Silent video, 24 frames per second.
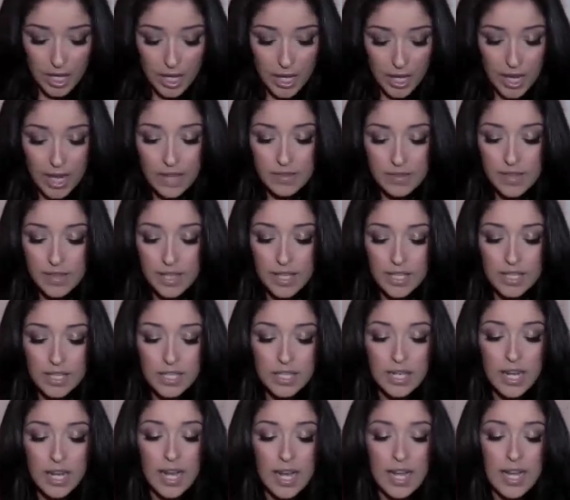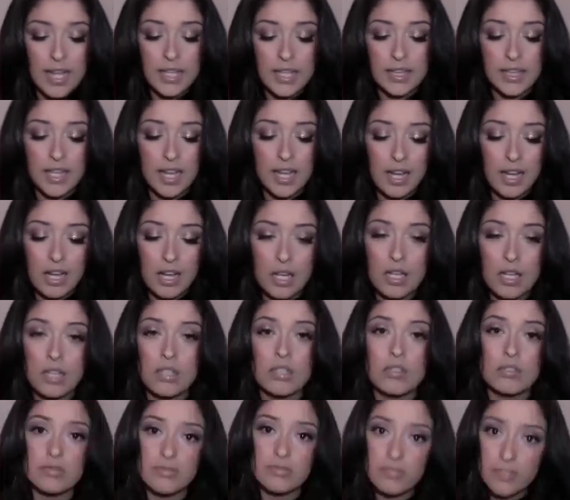And then I
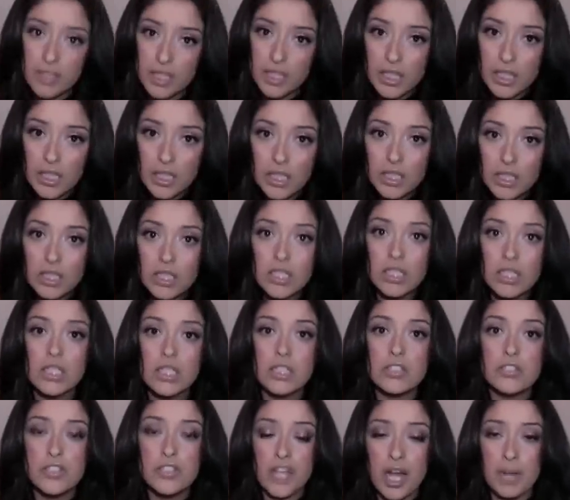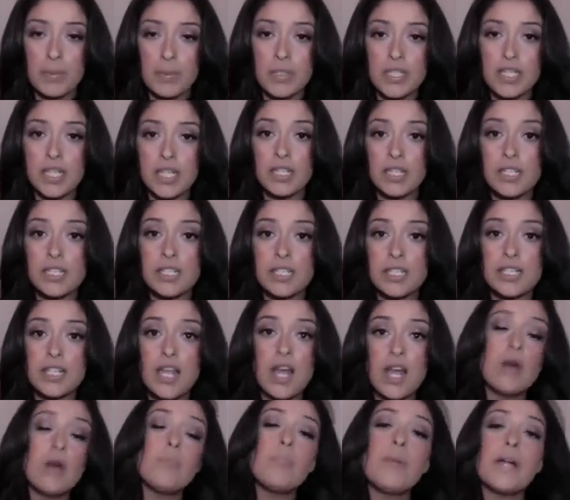love chapsticks,
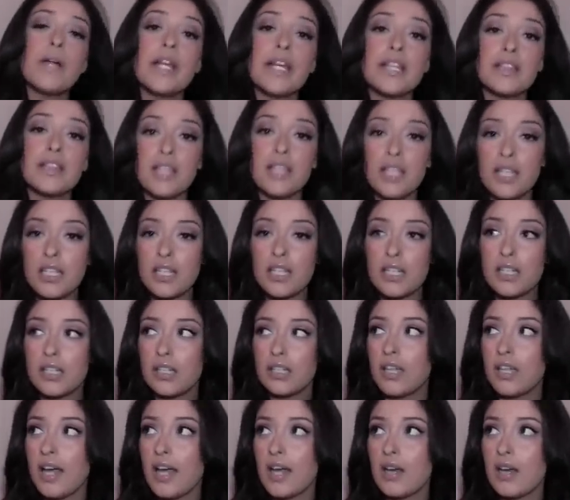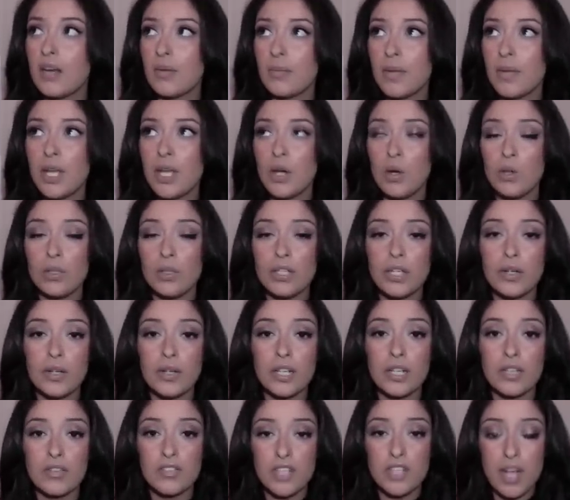but I think that my holy grail
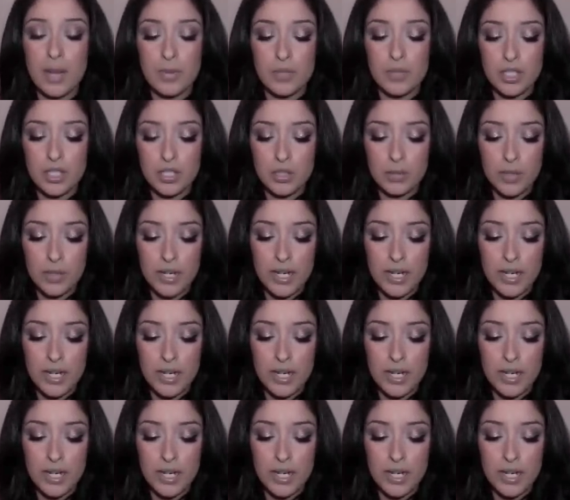of chapsticks right